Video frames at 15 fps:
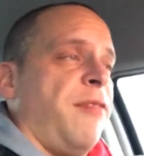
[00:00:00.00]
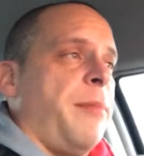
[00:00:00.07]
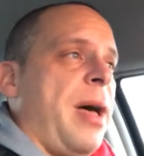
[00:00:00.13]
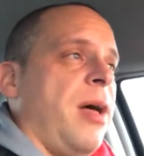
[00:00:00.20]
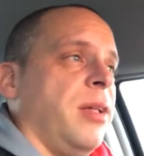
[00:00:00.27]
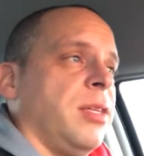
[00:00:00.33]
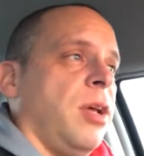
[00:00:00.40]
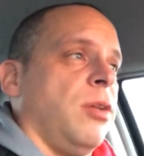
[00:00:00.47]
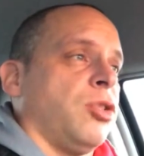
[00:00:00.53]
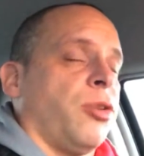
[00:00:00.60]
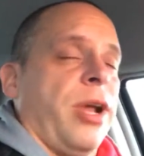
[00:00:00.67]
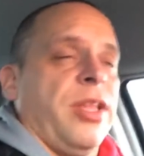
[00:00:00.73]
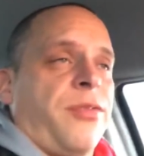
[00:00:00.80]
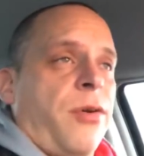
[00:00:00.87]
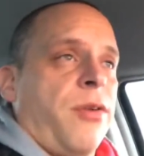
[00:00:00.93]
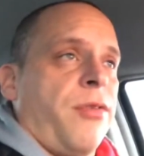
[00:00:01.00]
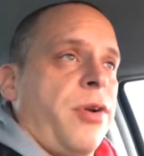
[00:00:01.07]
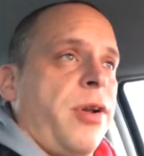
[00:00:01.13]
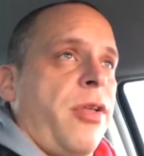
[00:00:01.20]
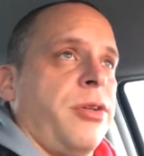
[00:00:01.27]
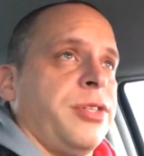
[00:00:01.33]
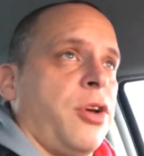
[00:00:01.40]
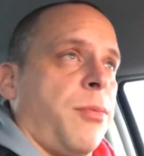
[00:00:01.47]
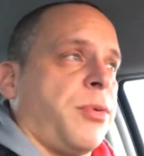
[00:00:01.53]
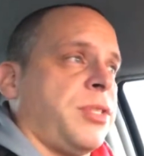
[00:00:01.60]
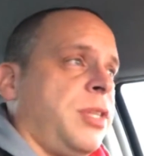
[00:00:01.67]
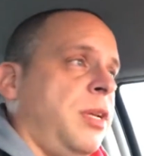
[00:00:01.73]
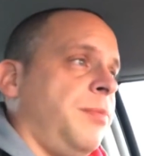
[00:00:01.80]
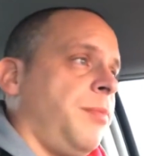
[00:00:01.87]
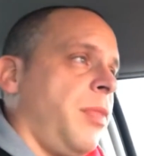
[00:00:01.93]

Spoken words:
a balance, I'll transfer it over to another 0%.